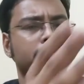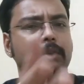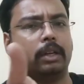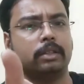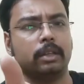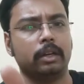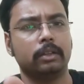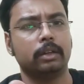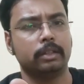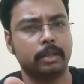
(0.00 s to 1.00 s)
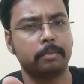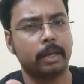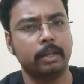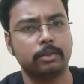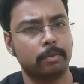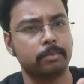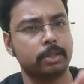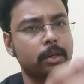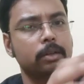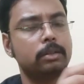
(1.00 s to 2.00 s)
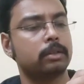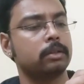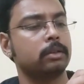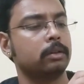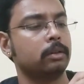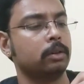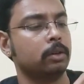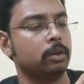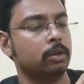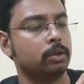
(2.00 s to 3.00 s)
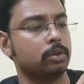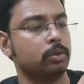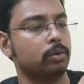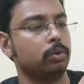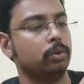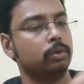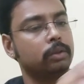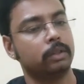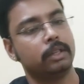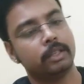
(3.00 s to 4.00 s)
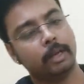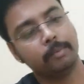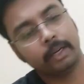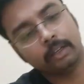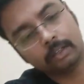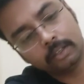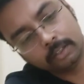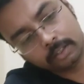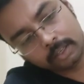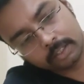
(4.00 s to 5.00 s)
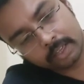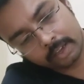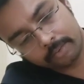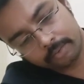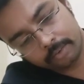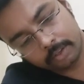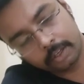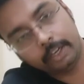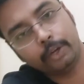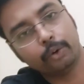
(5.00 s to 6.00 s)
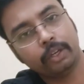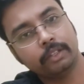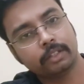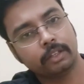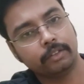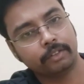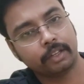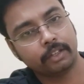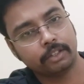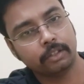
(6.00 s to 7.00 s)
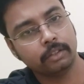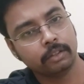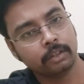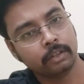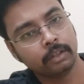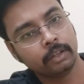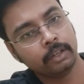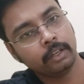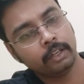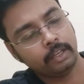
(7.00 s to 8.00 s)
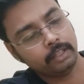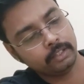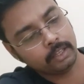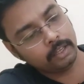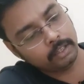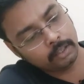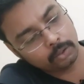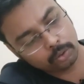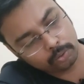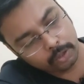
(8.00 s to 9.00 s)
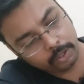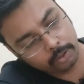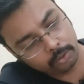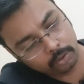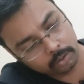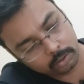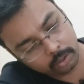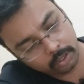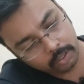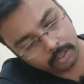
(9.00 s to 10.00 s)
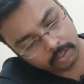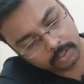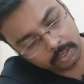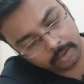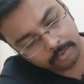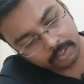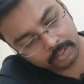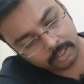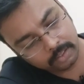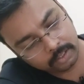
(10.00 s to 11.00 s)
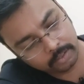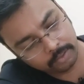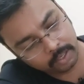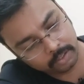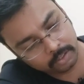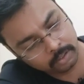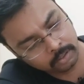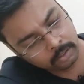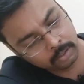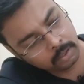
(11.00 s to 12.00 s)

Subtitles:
there is another SMK is from Studs. So this helmet does have DOT certification, EC22, it doesn't have ECE certification,